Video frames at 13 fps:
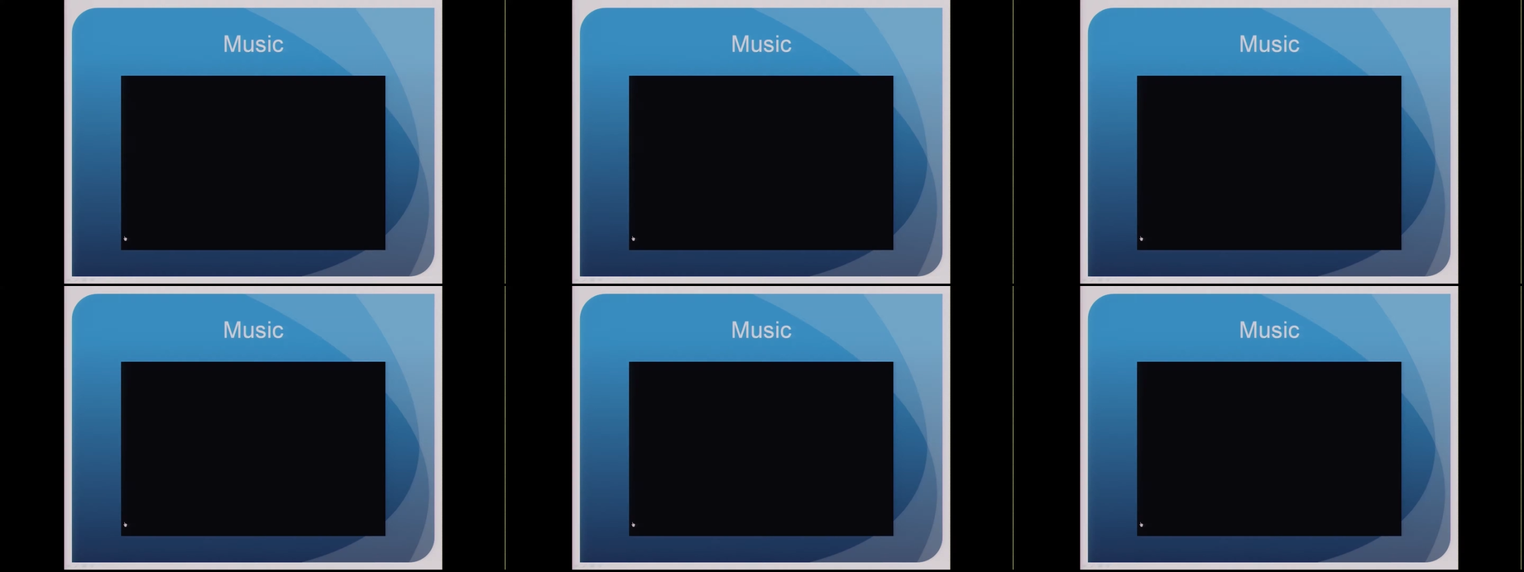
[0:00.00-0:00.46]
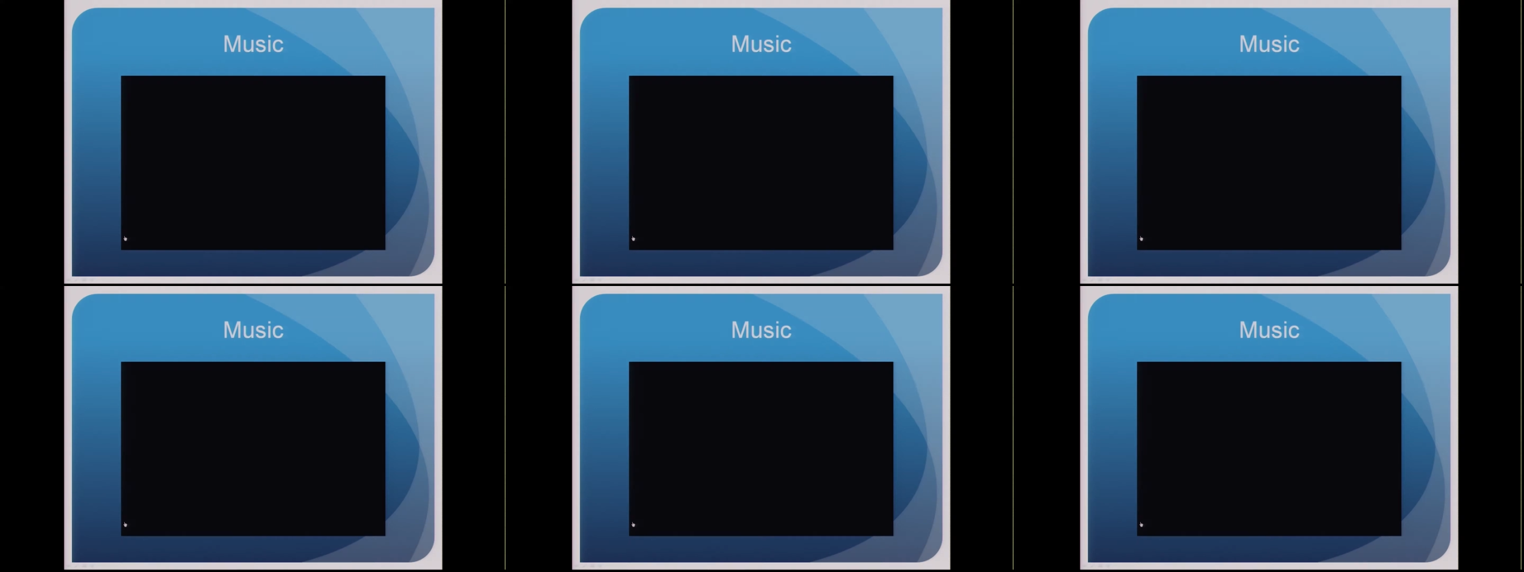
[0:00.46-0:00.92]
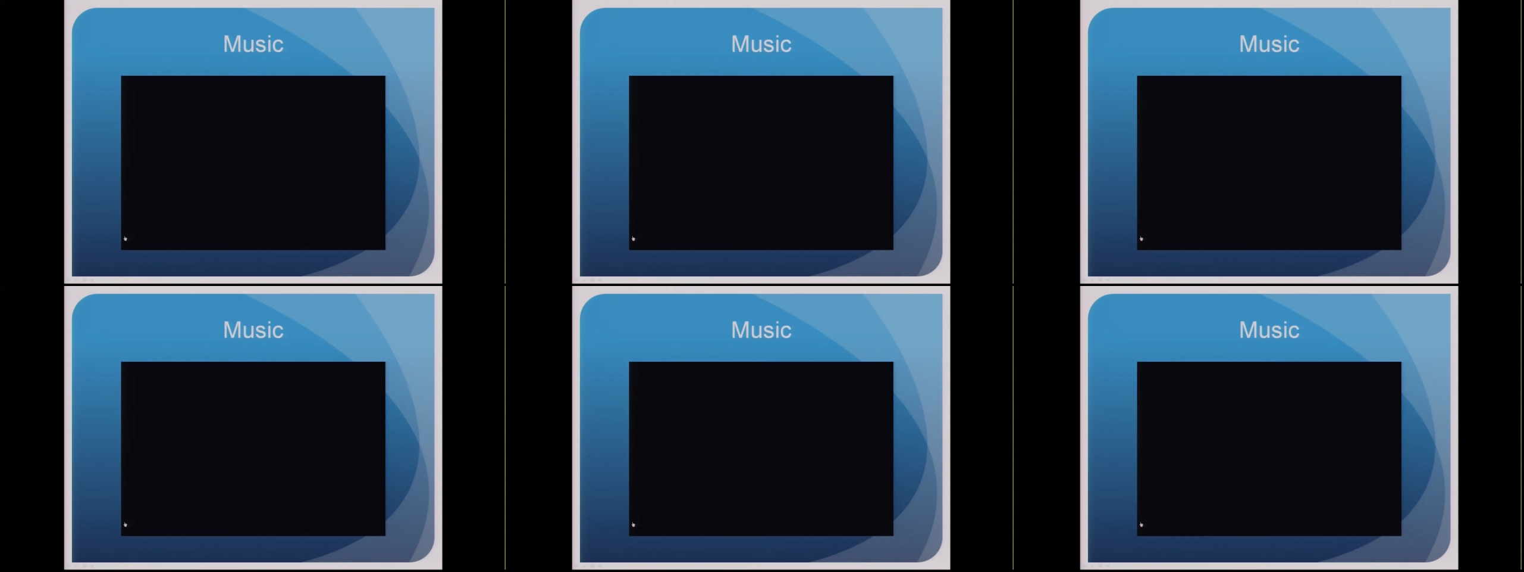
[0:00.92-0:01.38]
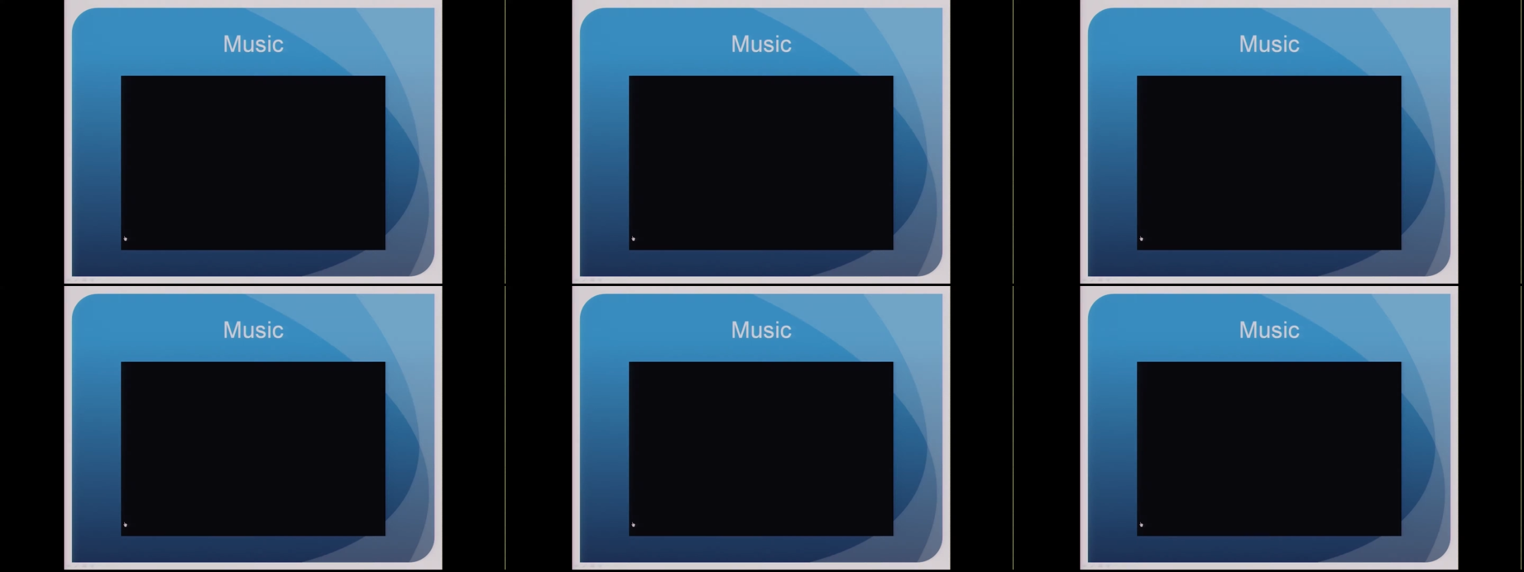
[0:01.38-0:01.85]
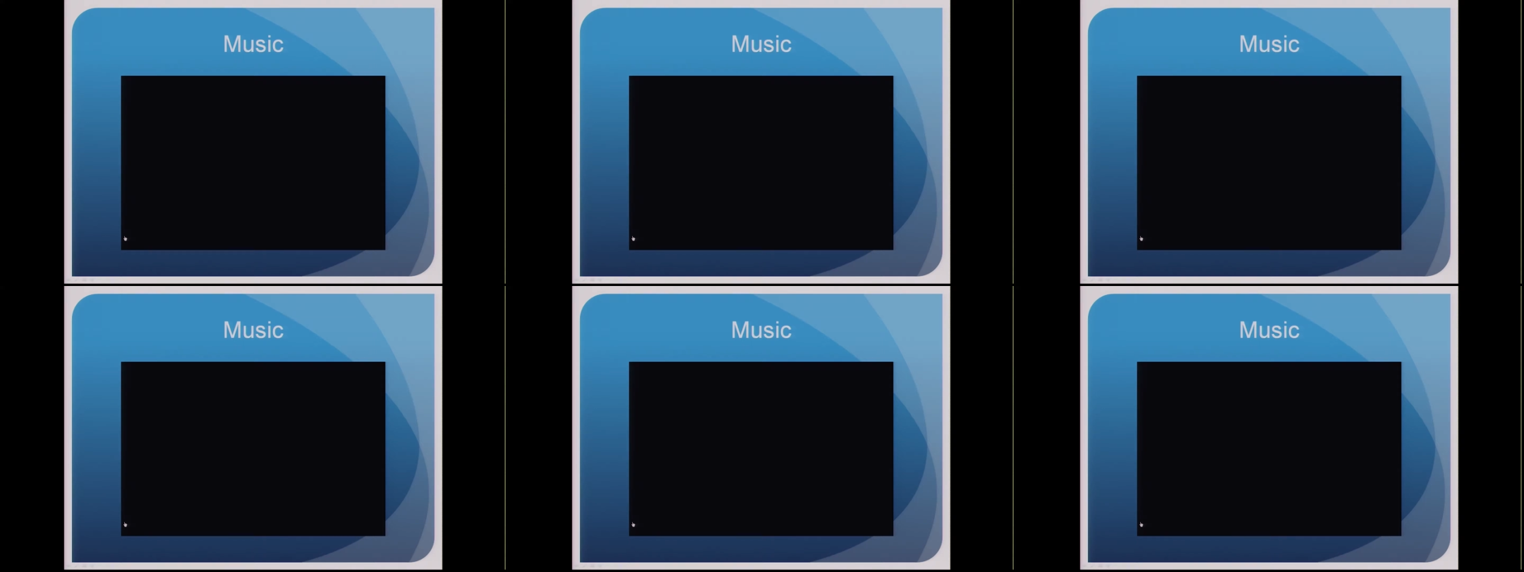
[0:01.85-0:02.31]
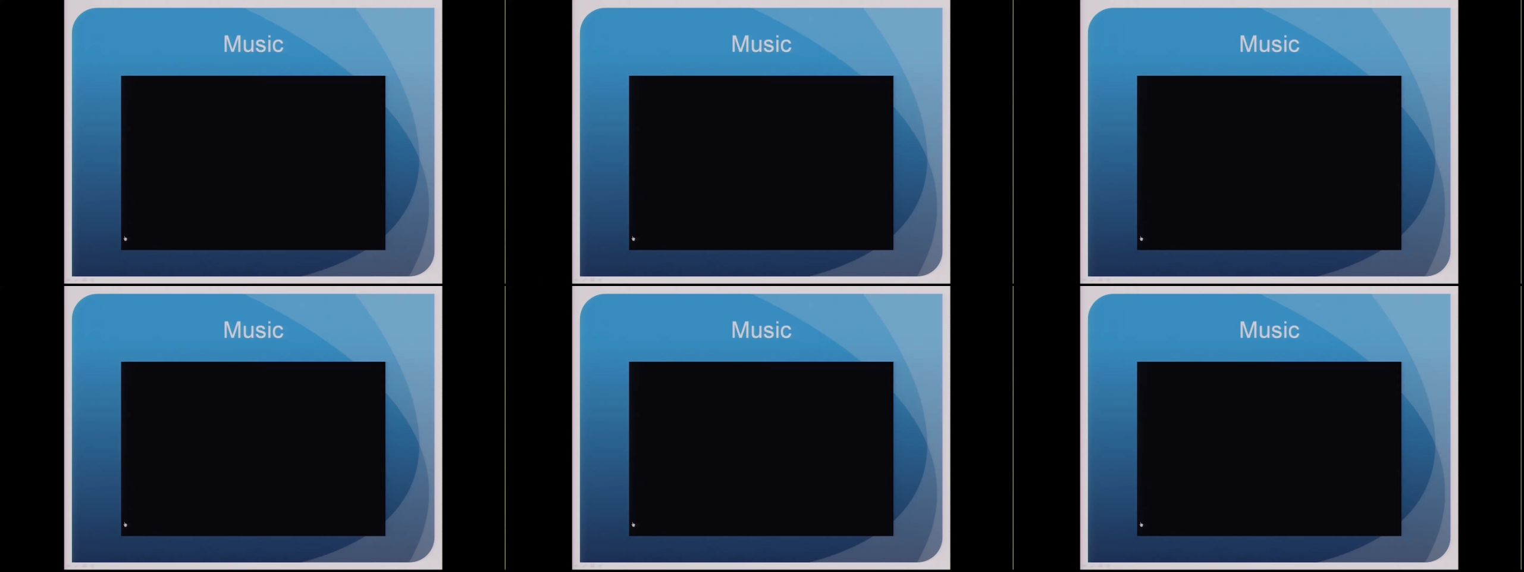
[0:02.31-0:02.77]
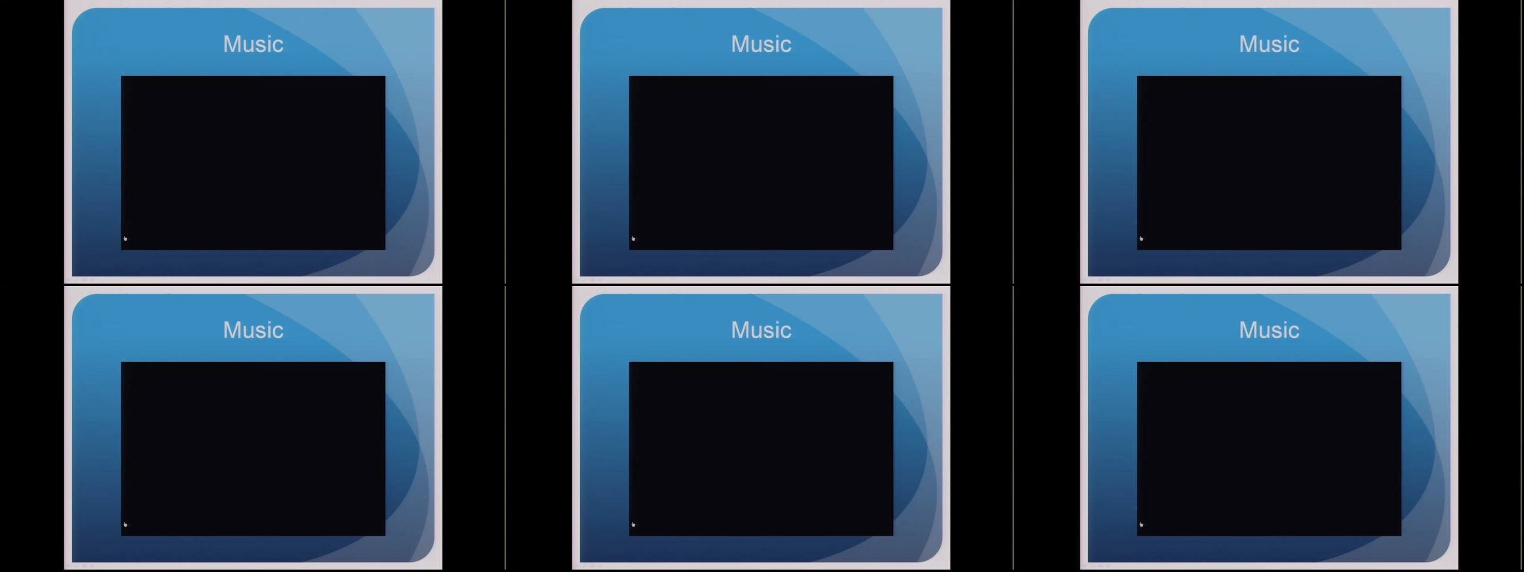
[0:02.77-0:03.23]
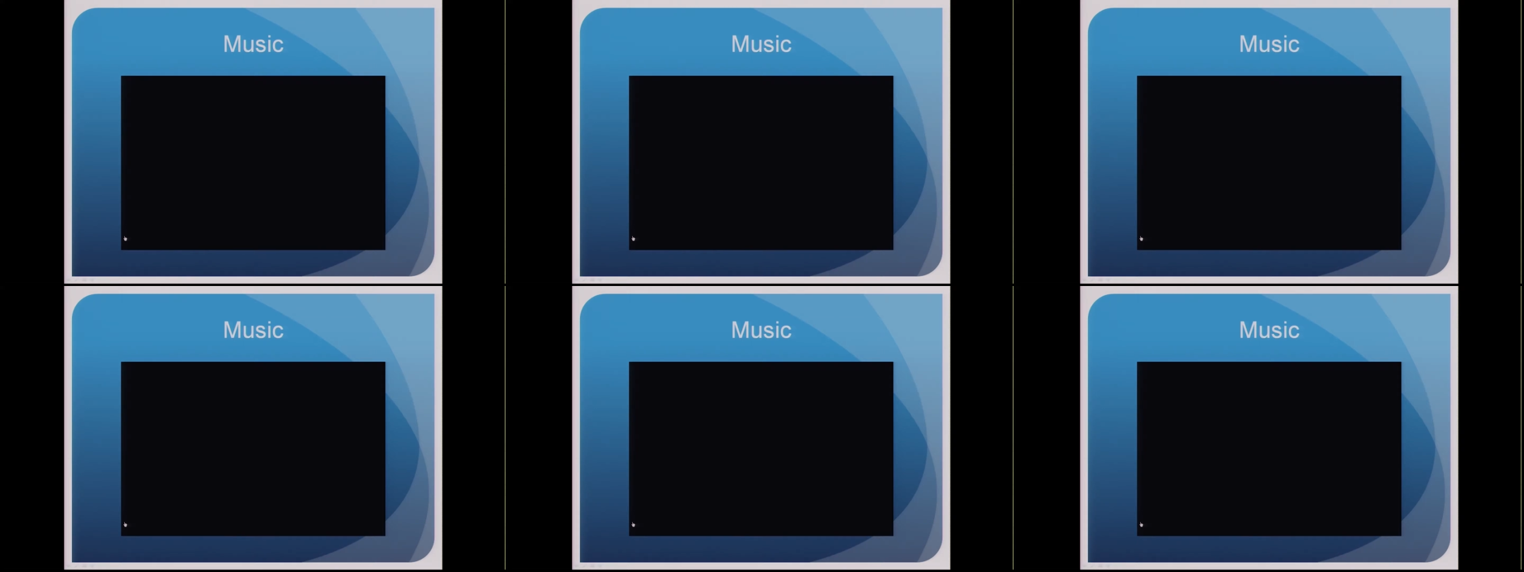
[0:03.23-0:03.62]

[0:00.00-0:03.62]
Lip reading: (no speaker visible)